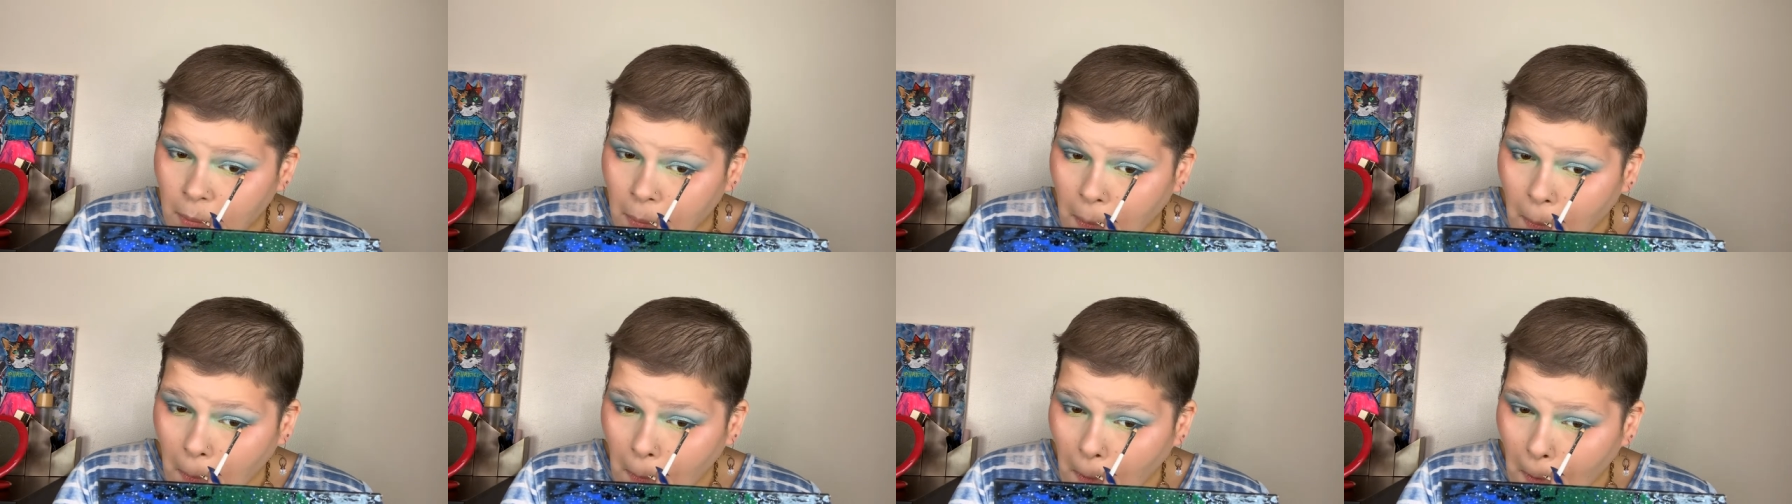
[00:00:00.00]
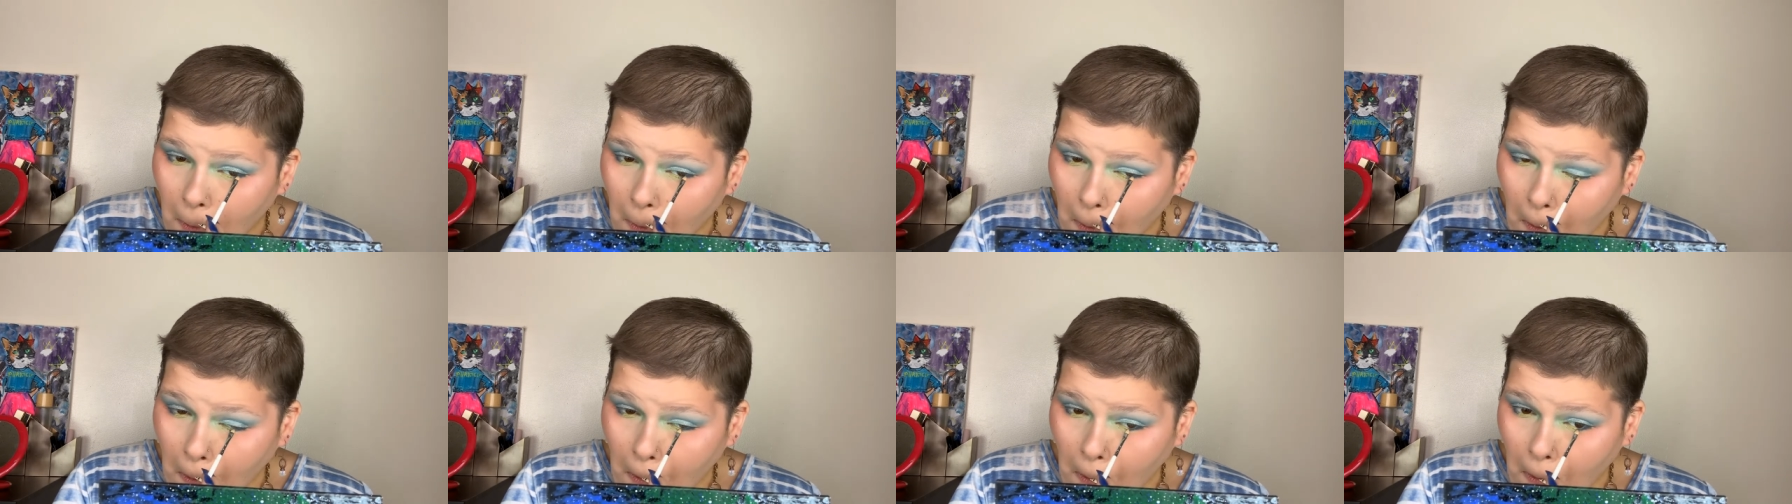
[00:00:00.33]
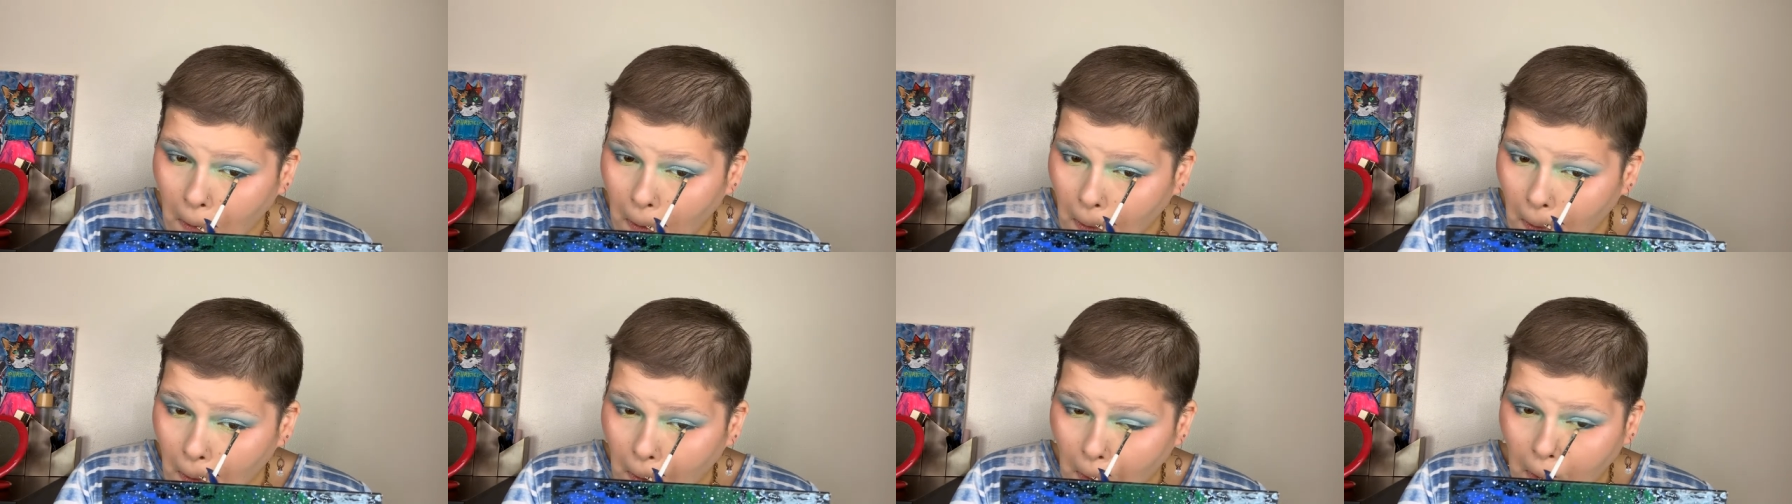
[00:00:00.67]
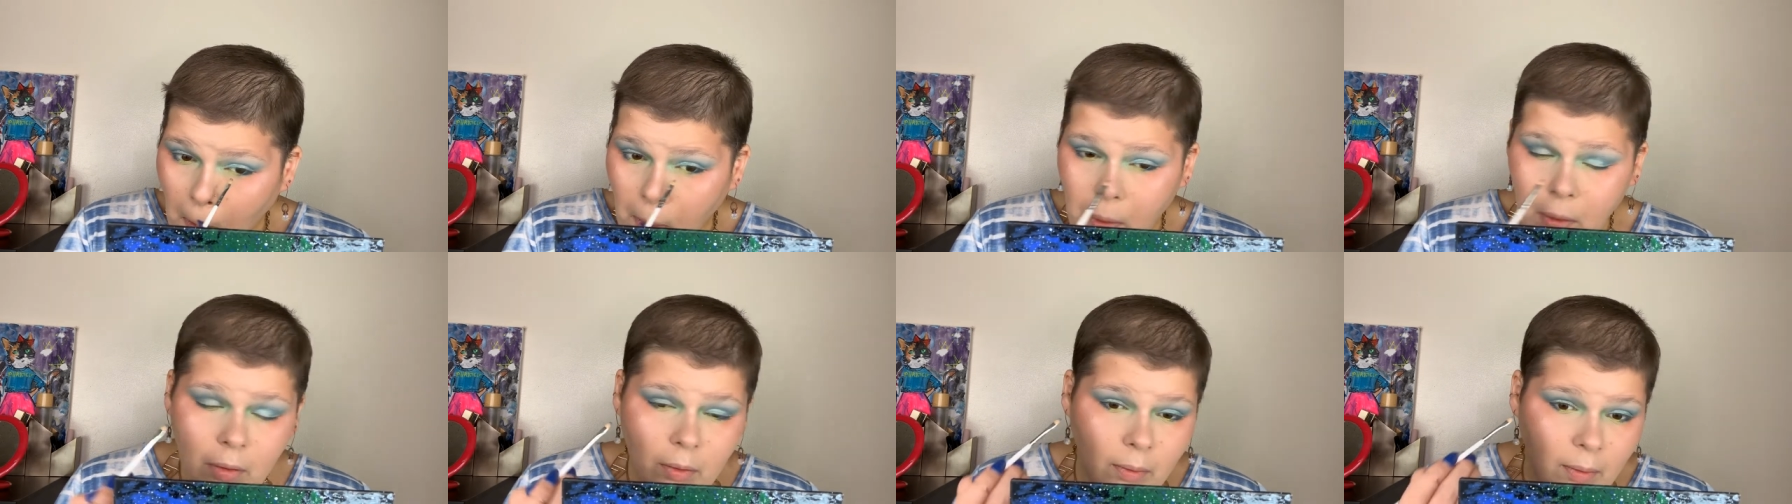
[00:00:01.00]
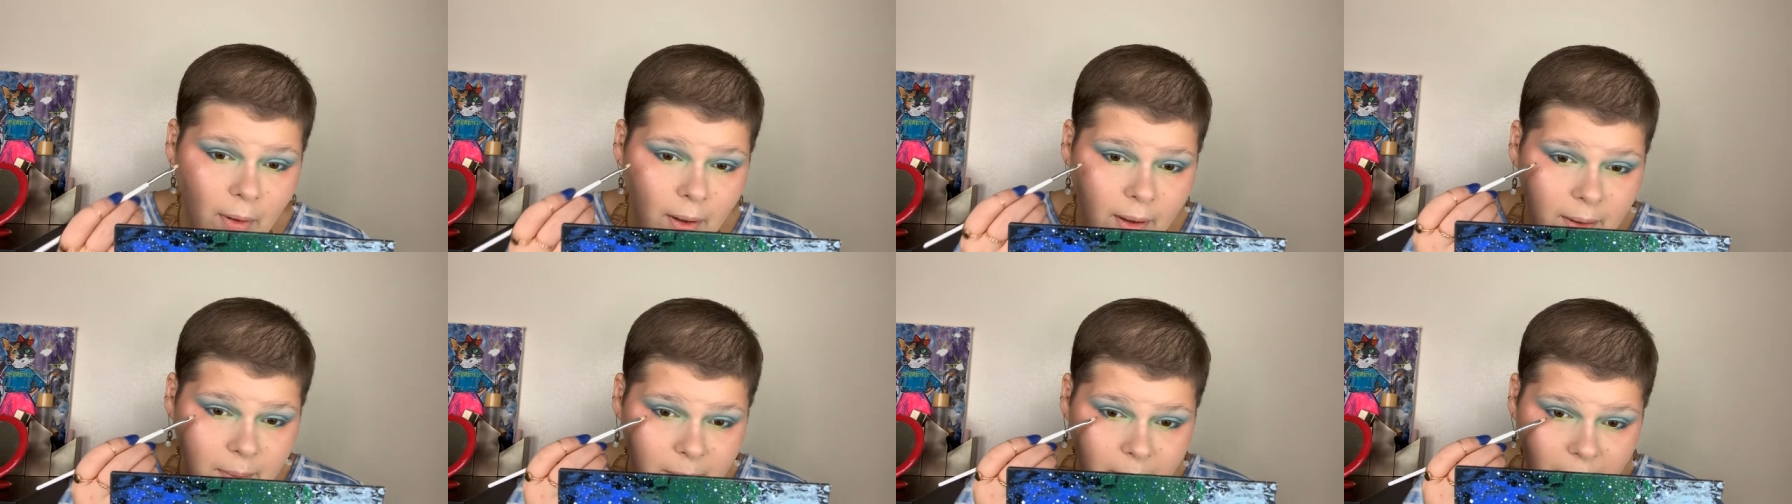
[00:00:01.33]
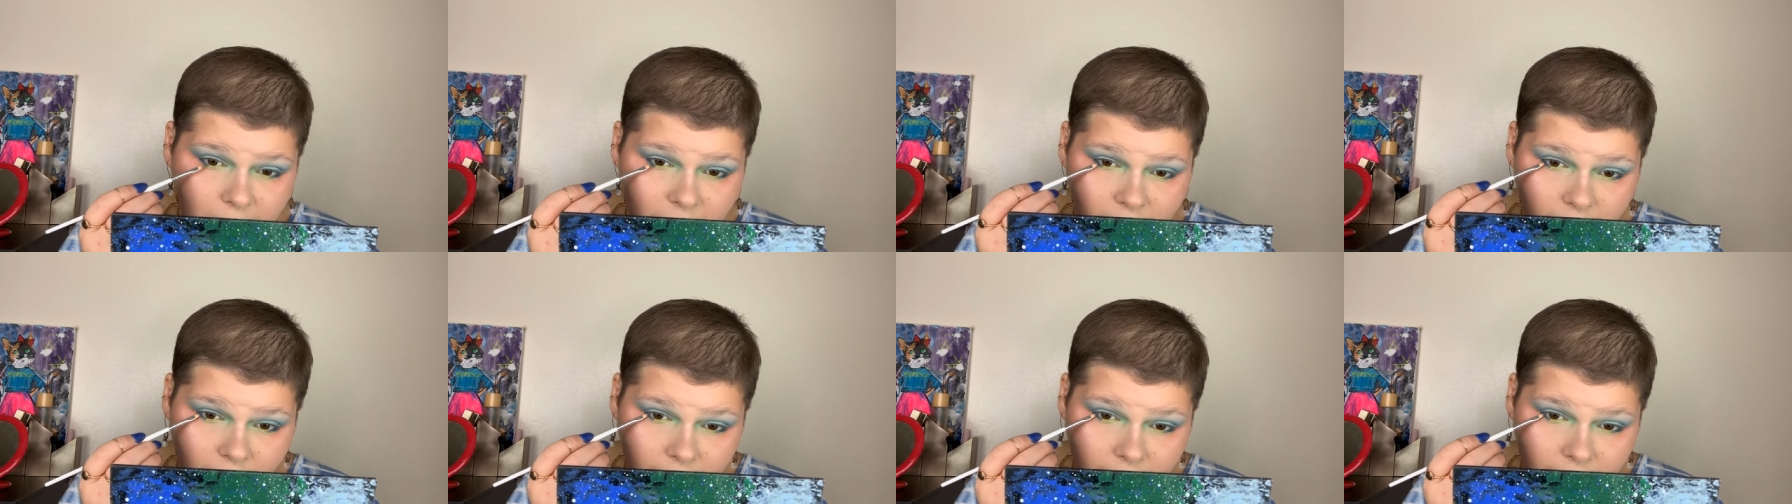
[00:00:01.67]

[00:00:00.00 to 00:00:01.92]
Oh, I'm